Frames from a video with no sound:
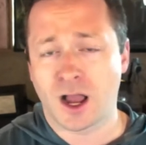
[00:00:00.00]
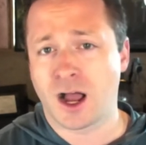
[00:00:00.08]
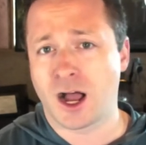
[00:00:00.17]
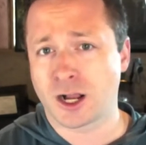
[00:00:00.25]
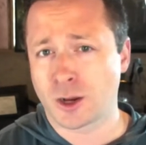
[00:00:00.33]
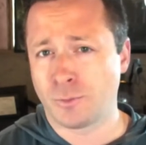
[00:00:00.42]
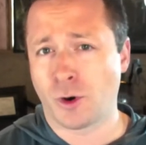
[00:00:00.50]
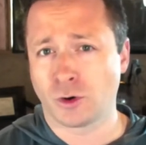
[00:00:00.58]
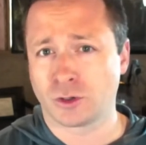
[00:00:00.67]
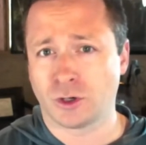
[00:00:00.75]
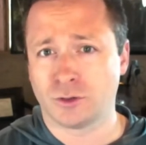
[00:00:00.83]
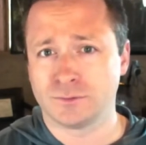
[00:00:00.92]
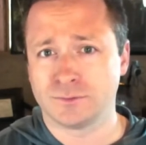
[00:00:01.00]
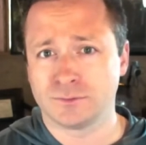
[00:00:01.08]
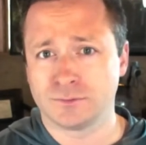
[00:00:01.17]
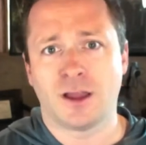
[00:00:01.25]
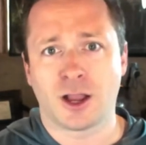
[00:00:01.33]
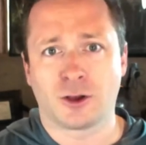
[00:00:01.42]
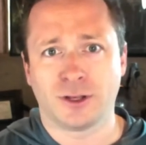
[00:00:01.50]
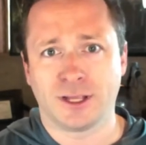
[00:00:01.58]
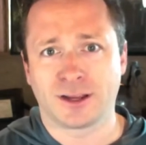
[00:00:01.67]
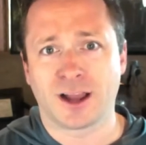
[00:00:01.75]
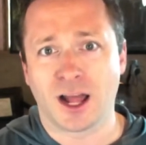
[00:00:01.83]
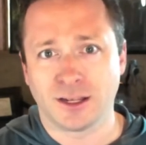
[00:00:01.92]
Acapulco, and
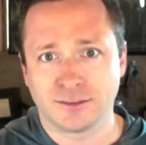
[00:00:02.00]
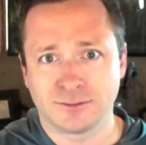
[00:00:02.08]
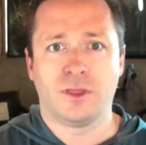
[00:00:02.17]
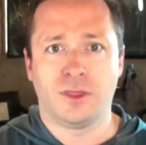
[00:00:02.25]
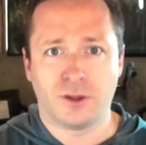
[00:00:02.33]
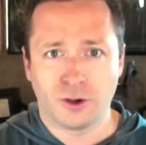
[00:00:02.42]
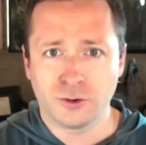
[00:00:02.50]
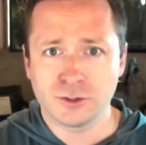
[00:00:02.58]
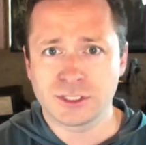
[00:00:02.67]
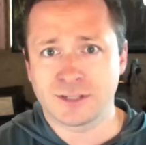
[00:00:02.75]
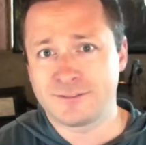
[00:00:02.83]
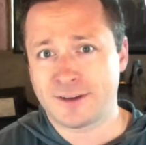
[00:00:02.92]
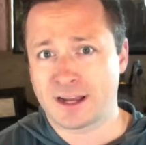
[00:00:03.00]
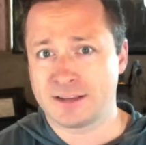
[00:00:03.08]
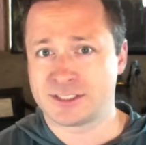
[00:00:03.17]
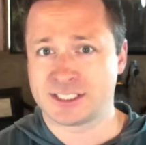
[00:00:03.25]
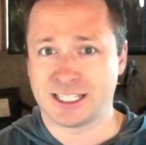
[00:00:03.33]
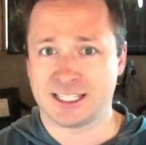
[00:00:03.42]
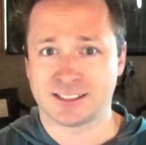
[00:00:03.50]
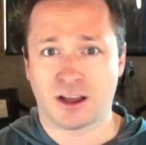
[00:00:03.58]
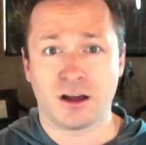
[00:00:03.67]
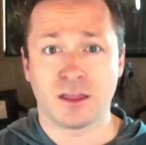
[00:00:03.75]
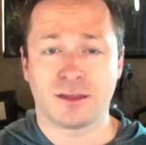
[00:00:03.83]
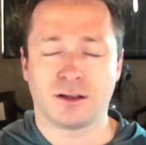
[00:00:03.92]
Culiacan. Those five cities
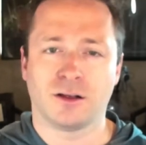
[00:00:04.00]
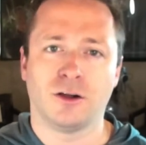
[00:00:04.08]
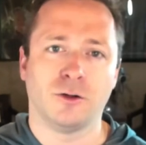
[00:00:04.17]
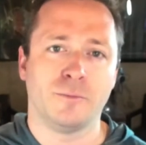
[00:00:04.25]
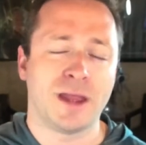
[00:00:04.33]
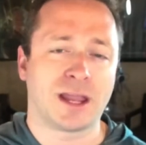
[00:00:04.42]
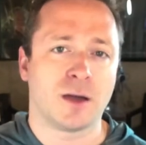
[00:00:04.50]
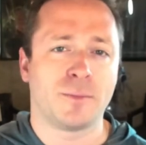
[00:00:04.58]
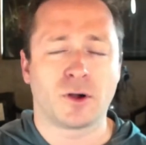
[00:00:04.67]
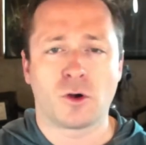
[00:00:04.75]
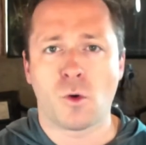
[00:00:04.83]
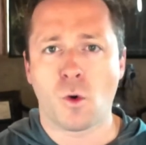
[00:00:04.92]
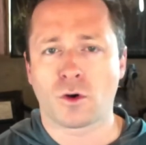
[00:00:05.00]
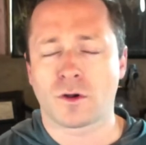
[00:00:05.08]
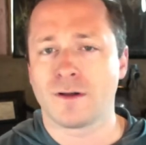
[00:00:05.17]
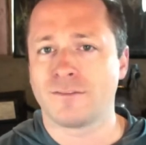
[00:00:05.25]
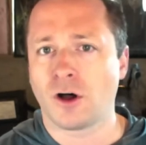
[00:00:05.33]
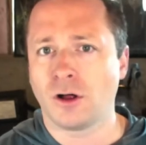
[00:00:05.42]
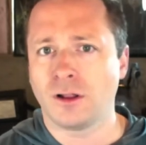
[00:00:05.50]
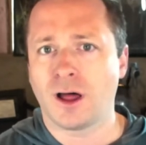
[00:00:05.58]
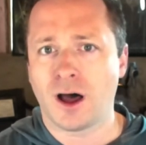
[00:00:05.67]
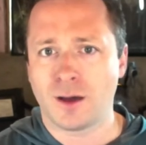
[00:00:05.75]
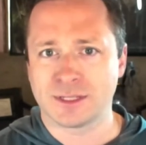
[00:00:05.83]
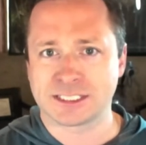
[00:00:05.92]
on their own make up a quarter of all
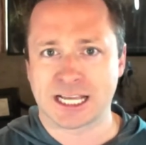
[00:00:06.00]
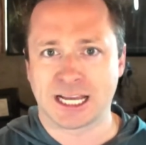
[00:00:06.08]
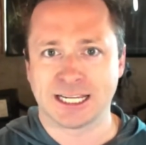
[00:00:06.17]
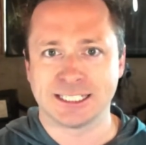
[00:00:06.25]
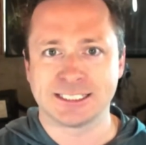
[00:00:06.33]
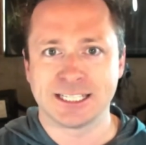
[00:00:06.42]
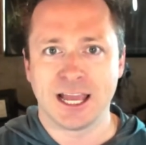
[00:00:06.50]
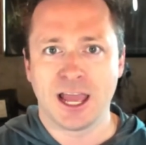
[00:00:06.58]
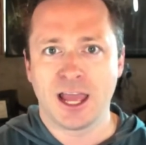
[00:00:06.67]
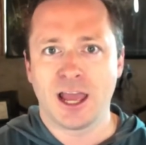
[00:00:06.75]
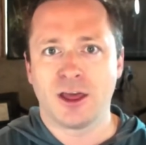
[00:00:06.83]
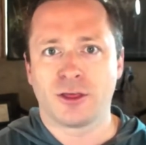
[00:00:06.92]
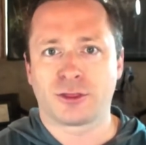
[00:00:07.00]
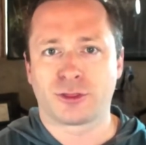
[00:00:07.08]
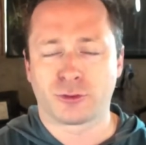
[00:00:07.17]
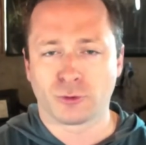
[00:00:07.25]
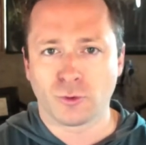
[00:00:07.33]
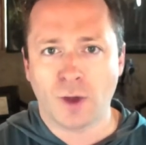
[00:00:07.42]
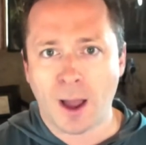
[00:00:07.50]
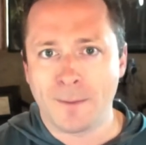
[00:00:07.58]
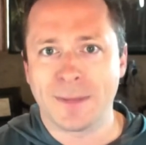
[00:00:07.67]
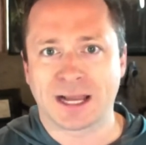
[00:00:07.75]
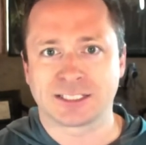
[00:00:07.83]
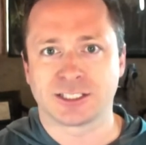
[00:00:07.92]
homicides throughout
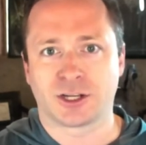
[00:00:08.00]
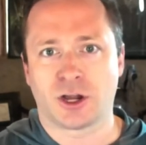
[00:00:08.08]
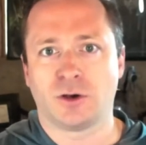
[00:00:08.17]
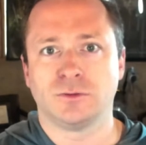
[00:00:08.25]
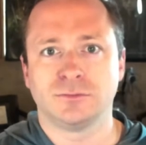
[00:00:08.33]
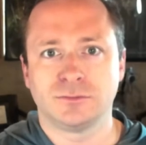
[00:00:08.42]
Mexico.